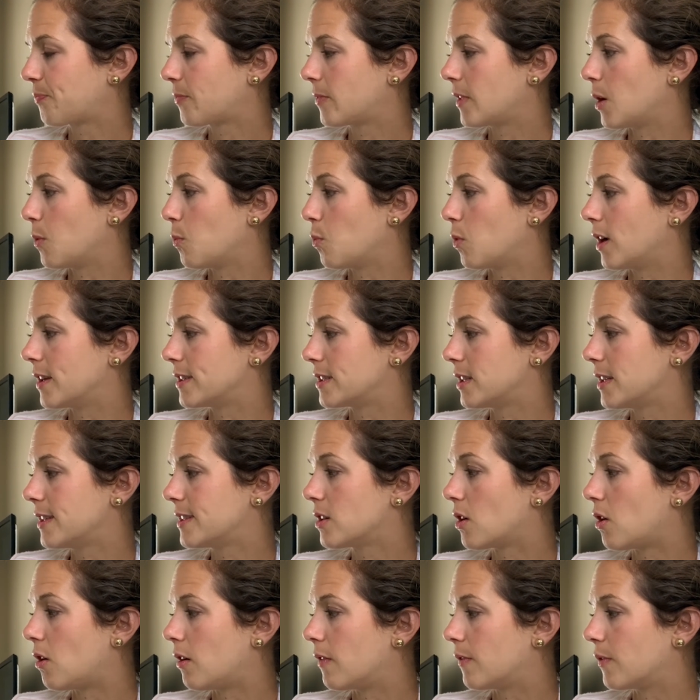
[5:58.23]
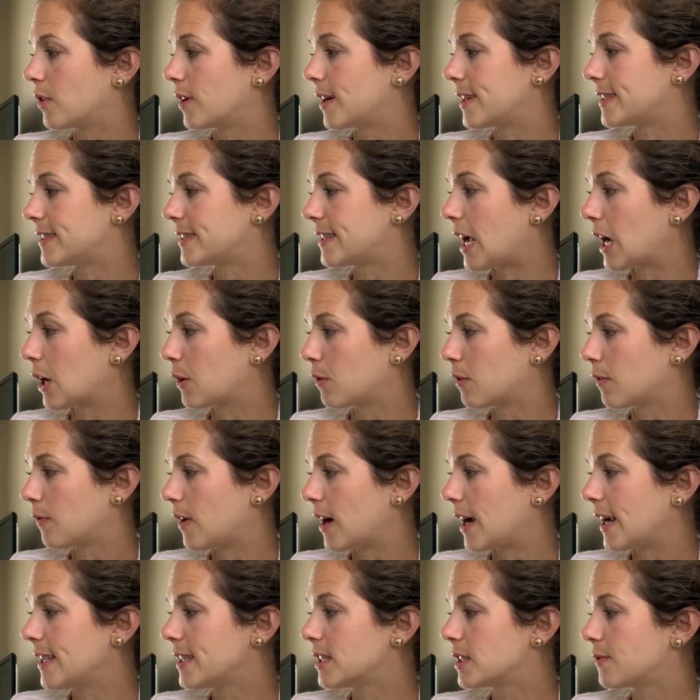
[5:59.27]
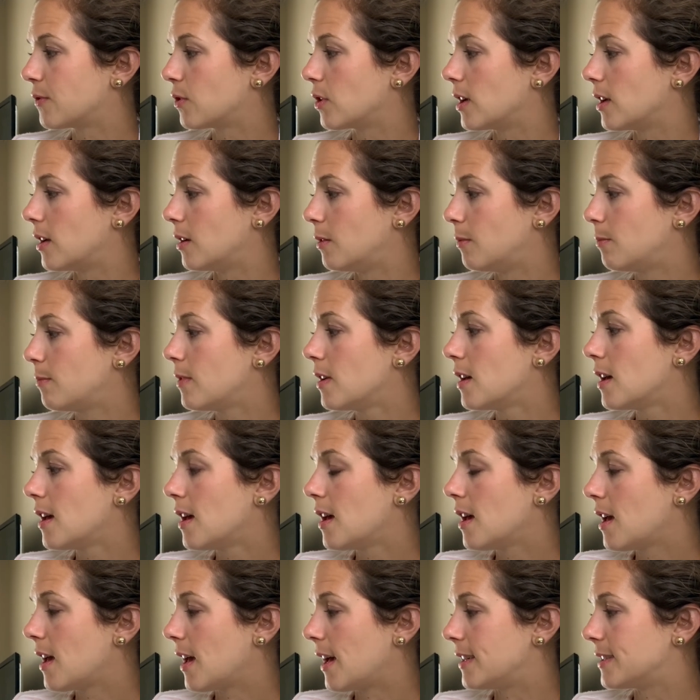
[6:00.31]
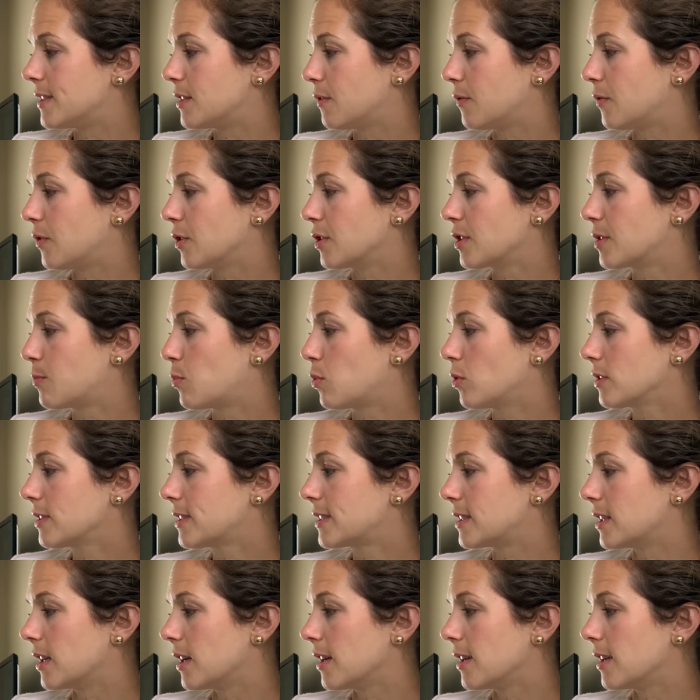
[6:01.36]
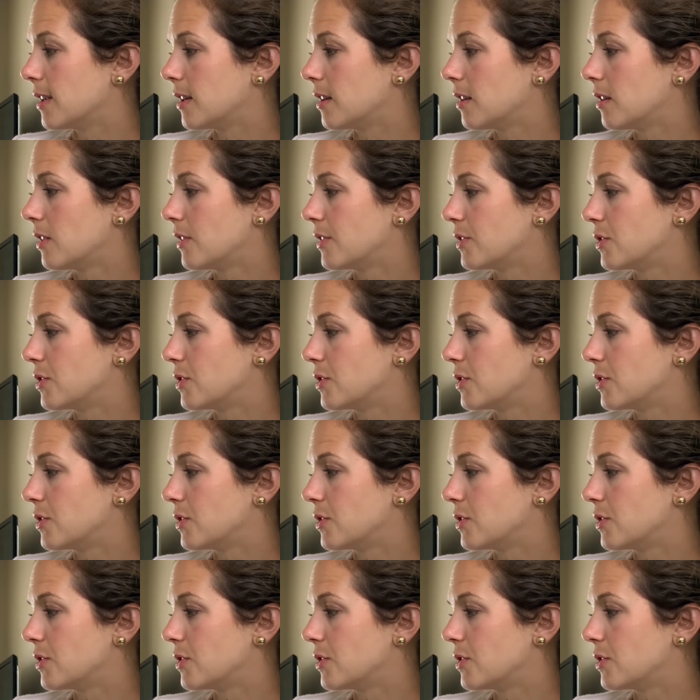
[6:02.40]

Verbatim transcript: They wanted to offer a sacrifice for him as the firstborn son,